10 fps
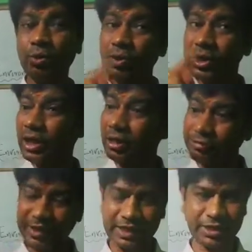would
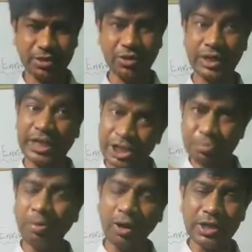affect his
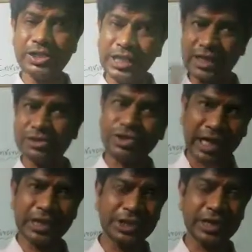policy and
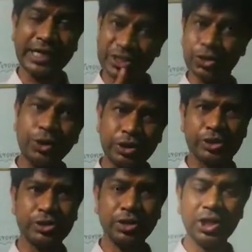strategy, and his
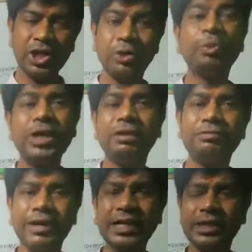goods would
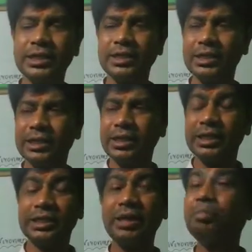affect
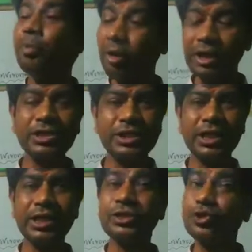the
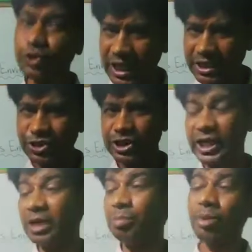policy, strategy and